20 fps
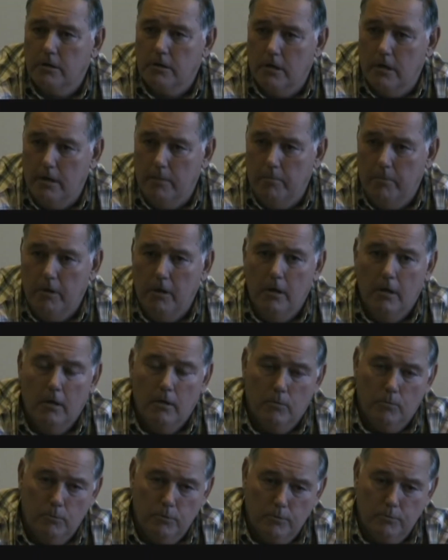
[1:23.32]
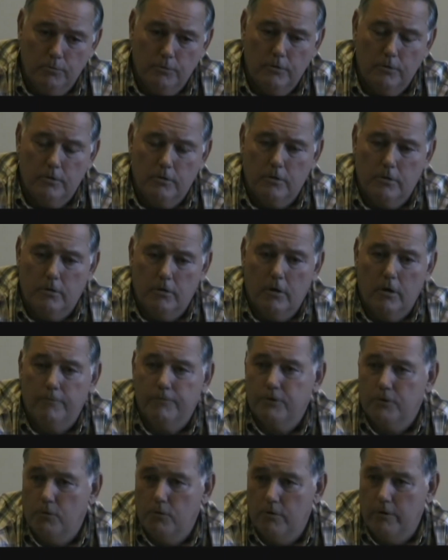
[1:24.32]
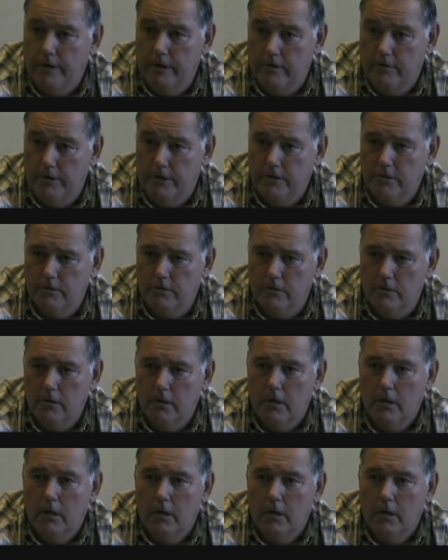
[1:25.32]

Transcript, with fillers: time, which was offshore interdiction,